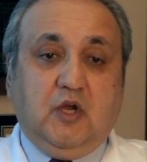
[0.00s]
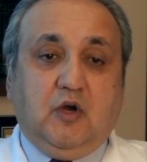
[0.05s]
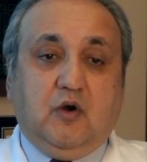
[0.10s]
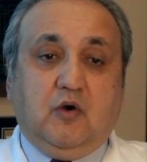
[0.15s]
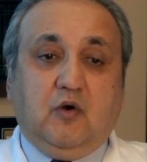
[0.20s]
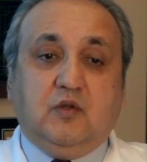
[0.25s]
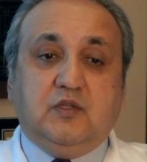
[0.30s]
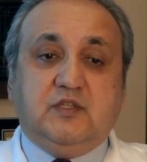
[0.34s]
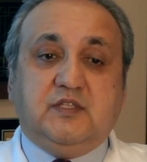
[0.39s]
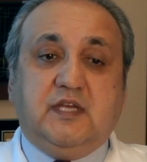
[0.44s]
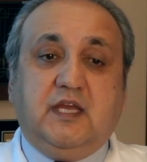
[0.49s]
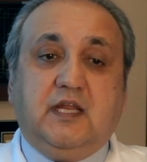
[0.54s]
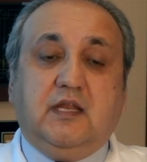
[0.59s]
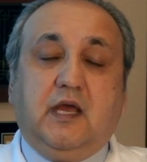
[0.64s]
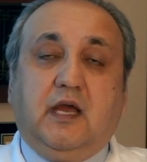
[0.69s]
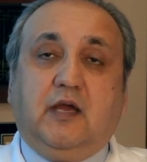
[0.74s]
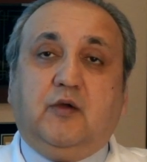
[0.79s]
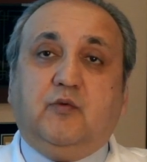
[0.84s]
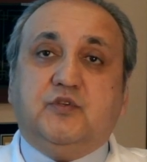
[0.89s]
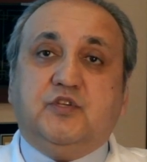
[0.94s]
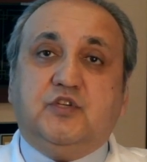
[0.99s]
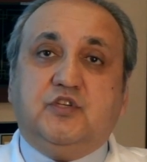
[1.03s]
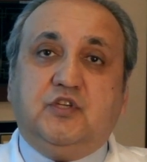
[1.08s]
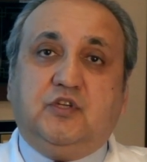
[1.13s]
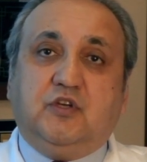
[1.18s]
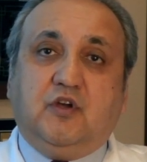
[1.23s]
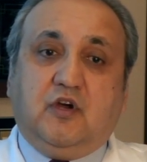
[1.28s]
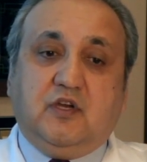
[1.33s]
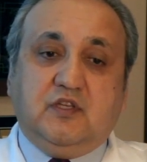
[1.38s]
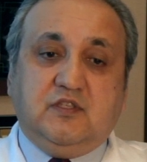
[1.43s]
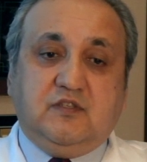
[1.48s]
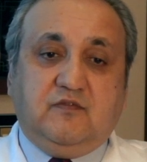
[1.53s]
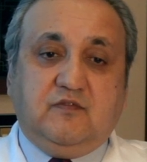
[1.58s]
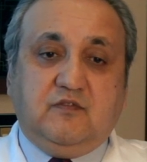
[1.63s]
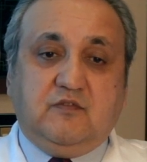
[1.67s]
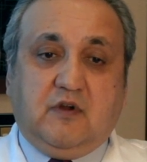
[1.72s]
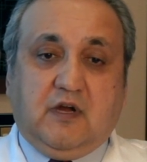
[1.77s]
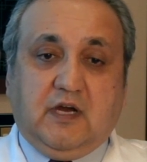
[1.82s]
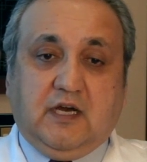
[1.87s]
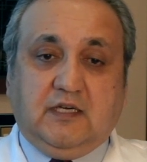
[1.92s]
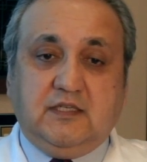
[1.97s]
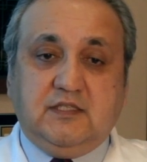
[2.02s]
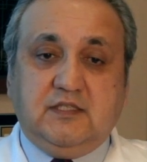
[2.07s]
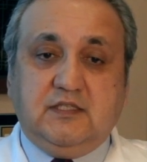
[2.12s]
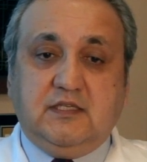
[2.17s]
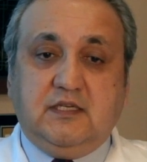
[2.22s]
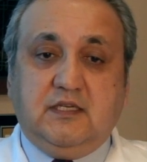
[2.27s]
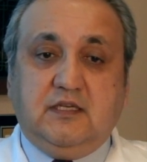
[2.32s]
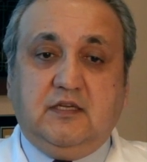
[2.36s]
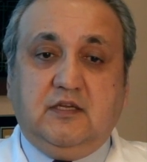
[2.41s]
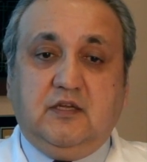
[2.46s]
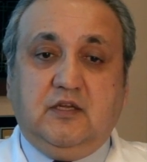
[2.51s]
wholesale acquisition cost of drugs,